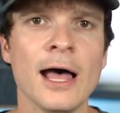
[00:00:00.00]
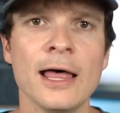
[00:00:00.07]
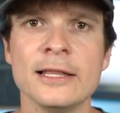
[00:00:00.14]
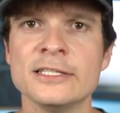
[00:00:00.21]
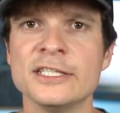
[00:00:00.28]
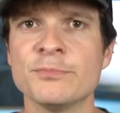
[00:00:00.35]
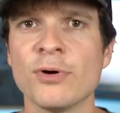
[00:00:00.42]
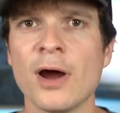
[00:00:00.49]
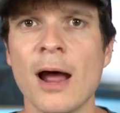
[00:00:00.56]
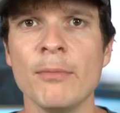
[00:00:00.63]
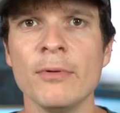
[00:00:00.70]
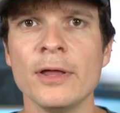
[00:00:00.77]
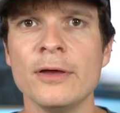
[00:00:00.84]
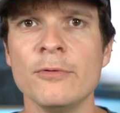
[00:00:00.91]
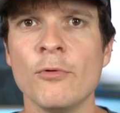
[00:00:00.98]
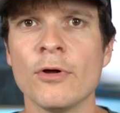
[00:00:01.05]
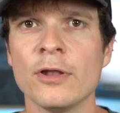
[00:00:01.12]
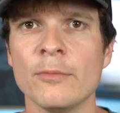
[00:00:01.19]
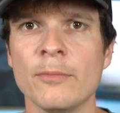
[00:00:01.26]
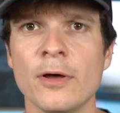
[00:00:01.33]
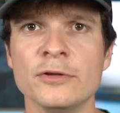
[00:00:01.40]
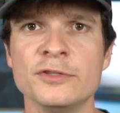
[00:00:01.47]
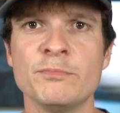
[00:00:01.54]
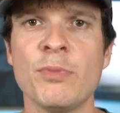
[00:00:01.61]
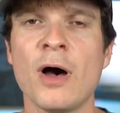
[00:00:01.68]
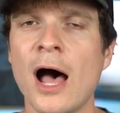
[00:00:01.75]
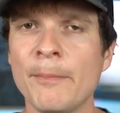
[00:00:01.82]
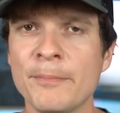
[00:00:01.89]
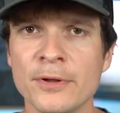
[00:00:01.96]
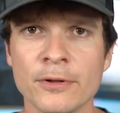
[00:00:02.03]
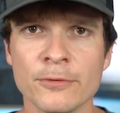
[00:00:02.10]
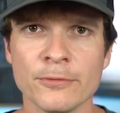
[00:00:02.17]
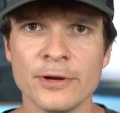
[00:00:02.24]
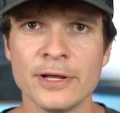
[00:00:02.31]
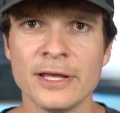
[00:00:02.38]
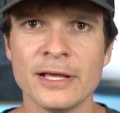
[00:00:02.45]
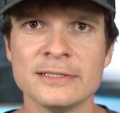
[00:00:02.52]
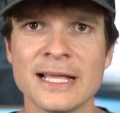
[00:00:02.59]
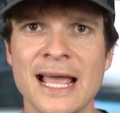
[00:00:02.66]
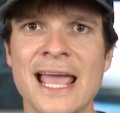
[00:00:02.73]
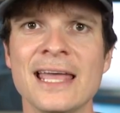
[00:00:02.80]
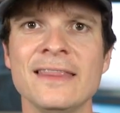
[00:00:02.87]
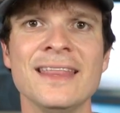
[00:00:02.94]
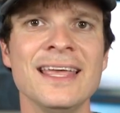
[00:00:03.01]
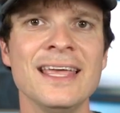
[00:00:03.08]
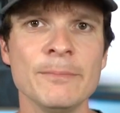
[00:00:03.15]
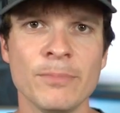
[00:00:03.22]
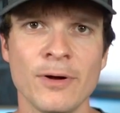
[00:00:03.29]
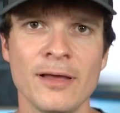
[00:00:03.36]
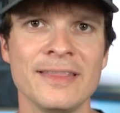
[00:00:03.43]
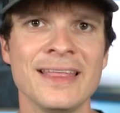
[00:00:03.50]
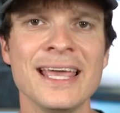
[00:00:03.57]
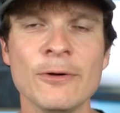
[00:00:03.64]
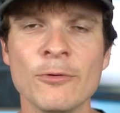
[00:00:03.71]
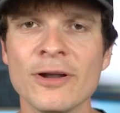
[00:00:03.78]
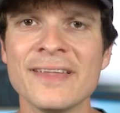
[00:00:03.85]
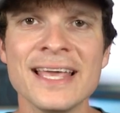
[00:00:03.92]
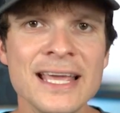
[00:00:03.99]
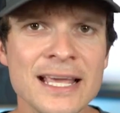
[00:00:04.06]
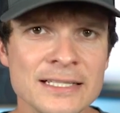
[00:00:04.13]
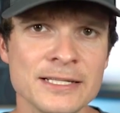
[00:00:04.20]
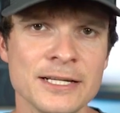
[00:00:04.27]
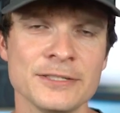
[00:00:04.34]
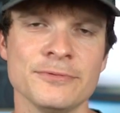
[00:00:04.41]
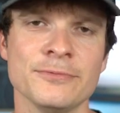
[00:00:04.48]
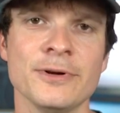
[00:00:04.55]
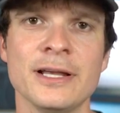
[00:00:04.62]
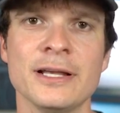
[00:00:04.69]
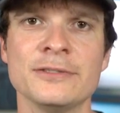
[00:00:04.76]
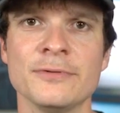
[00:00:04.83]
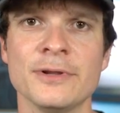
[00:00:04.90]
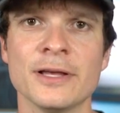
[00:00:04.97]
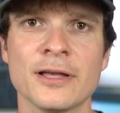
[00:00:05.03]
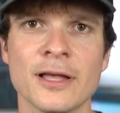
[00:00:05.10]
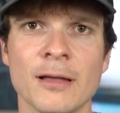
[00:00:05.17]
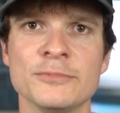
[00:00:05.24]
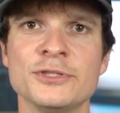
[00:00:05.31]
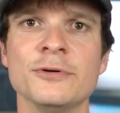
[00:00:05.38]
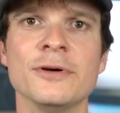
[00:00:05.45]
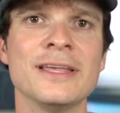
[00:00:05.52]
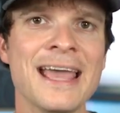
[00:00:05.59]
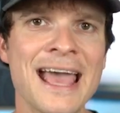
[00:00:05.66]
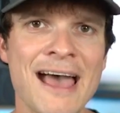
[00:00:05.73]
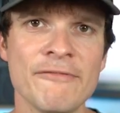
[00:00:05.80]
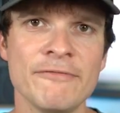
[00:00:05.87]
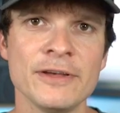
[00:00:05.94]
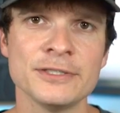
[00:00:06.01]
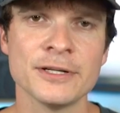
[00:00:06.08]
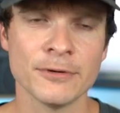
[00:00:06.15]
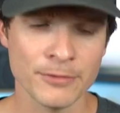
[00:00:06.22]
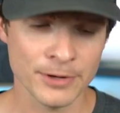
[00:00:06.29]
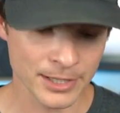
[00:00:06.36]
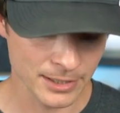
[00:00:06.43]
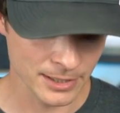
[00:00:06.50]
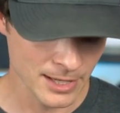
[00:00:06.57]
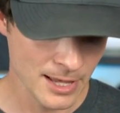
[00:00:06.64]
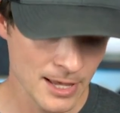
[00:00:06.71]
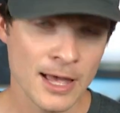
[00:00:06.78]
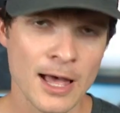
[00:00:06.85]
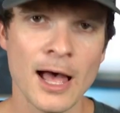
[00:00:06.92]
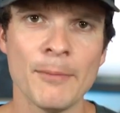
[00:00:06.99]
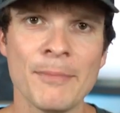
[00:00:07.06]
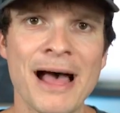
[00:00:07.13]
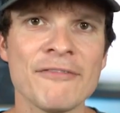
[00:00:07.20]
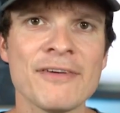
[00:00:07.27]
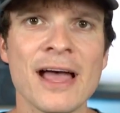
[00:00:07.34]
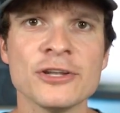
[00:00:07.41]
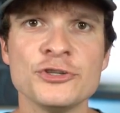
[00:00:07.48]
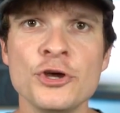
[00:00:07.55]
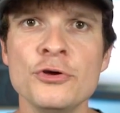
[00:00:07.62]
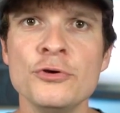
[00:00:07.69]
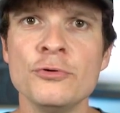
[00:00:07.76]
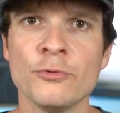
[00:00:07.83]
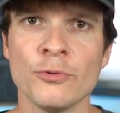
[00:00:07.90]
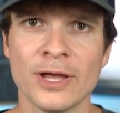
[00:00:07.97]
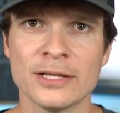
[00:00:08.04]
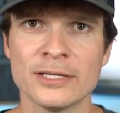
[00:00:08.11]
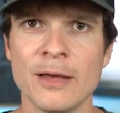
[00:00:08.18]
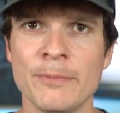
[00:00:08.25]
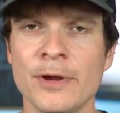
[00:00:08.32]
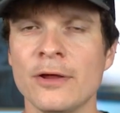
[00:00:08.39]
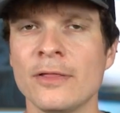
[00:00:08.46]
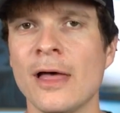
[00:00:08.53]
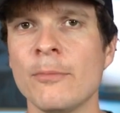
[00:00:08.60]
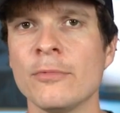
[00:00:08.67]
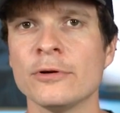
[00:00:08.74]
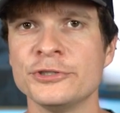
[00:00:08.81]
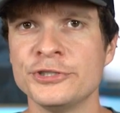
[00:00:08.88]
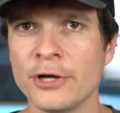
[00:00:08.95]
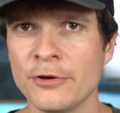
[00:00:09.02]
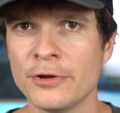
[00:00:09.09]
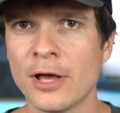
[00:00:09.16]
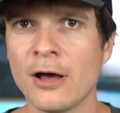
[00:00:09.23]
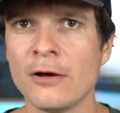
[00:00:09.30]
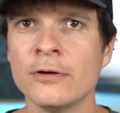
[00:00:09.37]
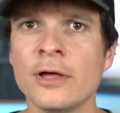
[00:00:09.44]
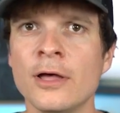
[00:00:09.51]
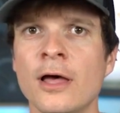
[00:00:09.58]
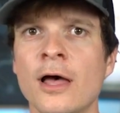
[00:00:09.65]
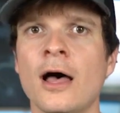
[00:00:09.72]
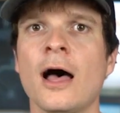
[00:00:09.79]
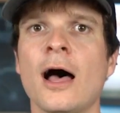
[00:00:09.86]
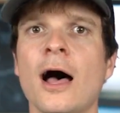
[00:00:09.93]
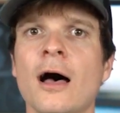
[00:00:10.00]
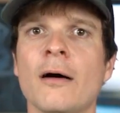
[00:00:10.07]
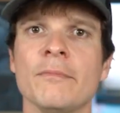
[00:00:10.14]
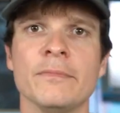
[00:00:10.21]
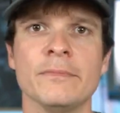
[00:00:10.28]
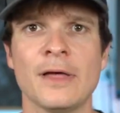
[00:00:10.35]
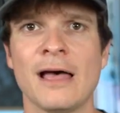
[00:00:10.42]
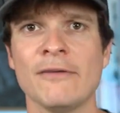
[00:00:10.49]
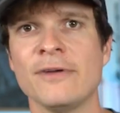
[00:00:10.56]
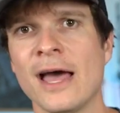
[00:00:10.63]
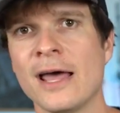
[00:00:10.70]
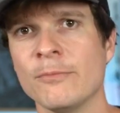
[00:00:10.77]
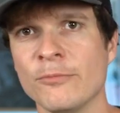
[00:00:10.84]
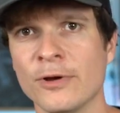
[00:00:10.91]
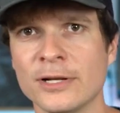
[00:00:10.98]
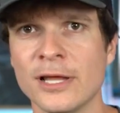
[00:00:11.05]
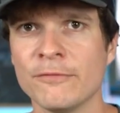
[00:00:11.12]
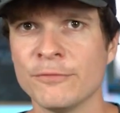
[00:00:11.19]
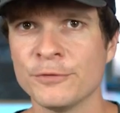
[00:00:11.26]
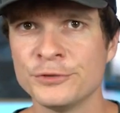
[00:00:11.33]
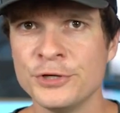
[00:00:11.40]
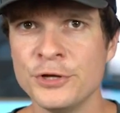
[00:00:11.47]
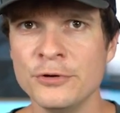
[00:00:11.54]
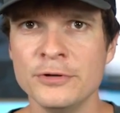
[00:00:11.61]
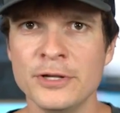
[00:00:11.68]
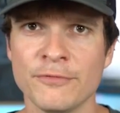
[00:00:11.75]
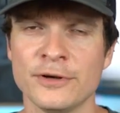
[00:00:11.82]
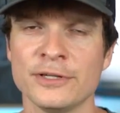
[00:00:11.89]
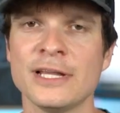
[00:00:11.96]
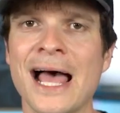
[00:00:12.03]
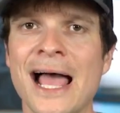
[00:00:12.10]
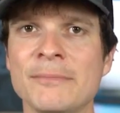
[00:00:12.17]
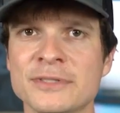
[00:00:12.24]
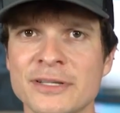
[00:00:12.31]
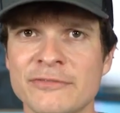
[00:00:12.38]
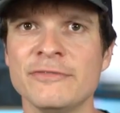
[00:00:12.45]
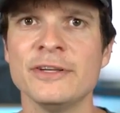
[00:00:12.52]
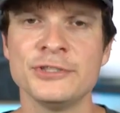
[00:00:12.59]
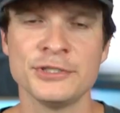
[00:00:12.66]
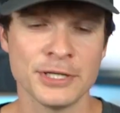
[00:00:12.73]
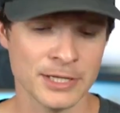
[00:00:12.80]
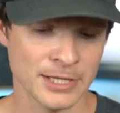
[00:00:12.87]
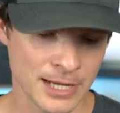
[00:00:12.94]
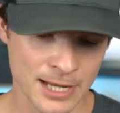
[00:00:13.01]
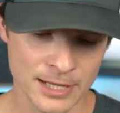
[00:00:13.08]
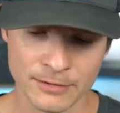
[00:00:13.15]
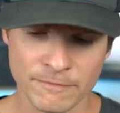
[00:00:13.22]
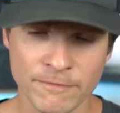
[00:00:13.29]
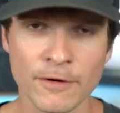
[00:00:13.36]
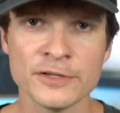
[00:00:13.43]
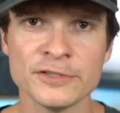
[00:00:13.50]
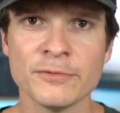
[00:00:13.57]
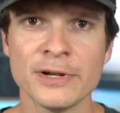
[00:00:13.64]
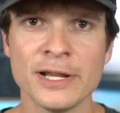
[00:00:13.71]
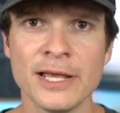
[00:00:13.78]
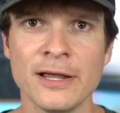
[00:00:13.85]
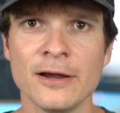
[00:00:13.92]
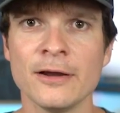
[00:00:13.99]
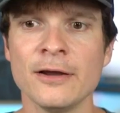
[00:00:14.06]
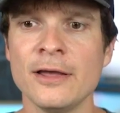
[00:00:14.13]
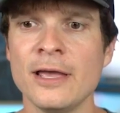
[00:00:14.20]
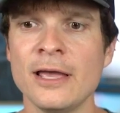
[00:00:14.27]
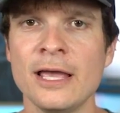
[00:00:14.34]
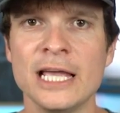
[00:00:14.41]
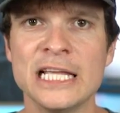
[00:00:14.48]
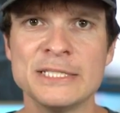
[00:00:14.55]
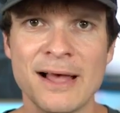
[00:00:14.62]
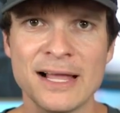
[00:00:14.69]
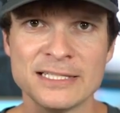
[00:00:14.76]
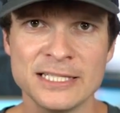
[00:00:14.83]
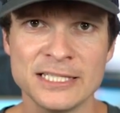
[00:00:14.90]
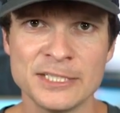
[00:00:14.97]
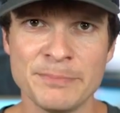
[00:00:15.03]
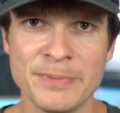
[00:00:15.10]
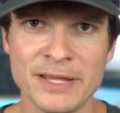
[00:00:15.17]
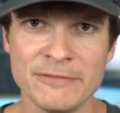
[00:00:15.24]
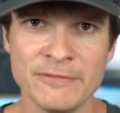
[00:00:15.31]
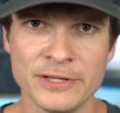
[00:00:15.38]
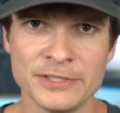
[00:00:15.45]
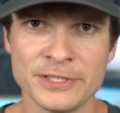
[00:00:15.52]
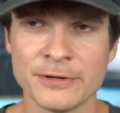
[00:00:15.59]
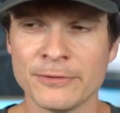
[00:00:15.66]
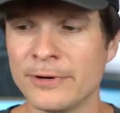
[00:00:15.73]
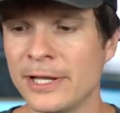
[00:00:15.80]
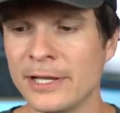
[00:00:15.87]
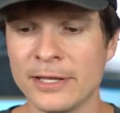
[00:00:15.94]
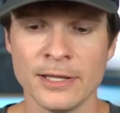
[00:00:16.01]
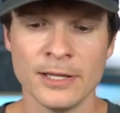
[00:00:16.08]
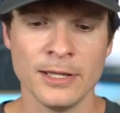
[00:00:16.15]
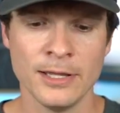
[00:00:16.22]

This is probably one of the most popular rigs and probably one of the easiest rigs when it comes to a catfishing rig. I've got two rigged up here that I'm going to show y'all. I've got them rigged up for two different types of fishing, and the first one here is my suspend fishing rig.